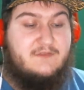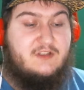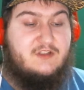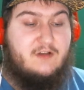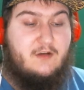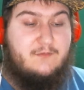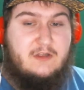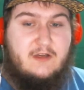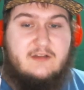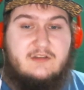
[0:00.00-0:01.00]
So I hope you
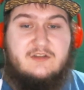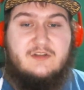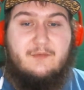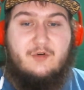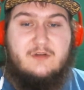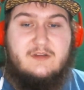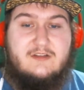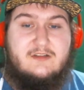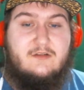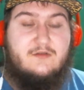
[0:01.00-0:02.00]
guys can support
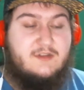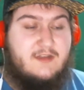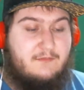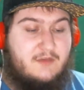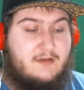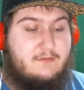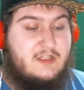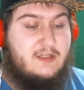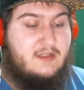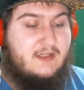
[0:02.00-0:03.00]
this new step that I'm
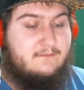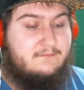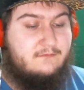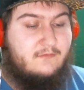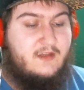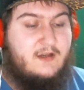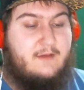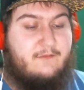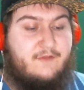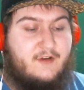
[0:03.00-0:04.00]
taking.
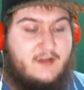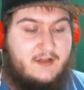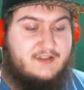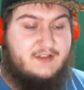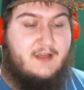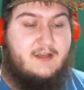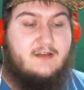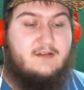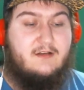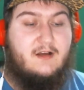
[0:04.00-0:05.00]
I'm very
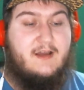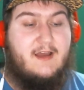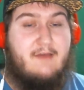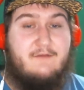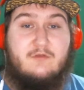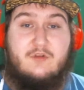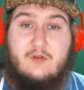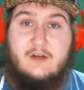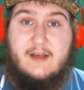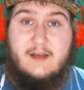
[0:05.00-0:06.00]
excited. I haven't
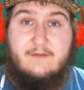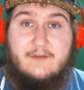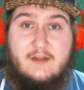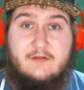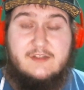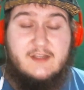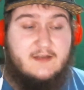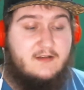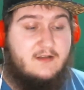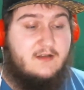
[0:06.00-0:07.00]
recorded any videos
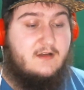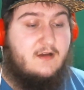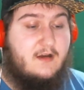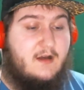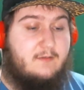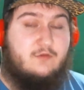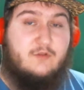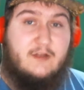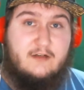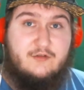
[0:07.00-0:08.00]
yet. I
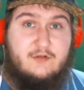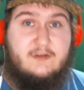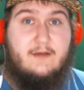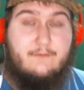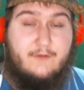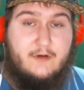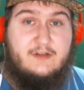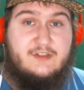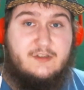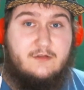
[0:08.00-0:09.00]
plan on doing that very
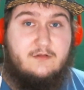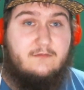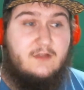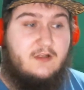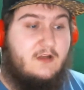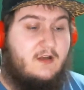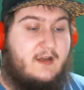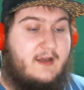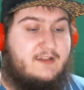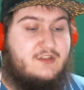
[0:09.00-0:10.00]
soon.
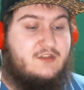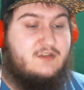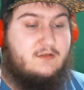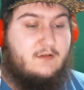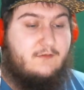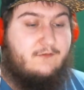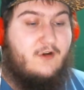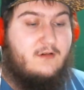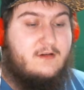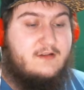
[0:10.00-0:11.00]
As
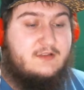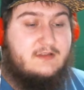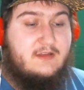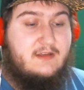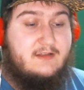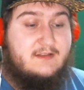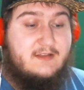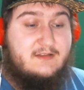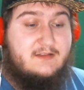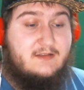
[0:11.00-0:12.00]
far as the
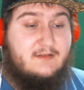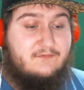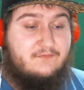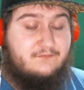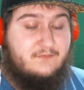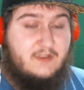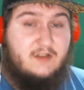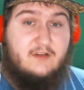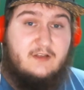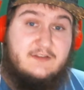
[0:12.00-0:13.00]
consistent, you
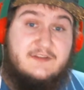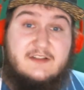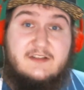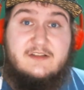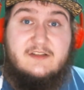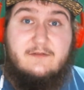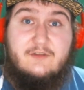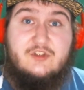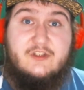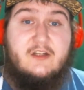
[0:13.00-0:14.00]
know, the consistency of the
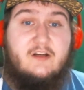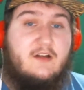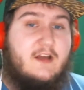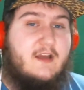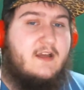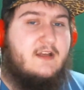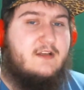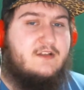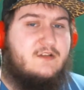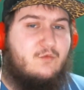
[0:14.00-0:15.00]
channel
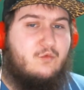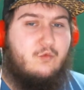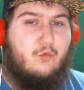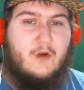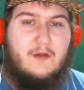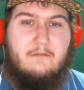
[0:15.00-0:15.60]
and what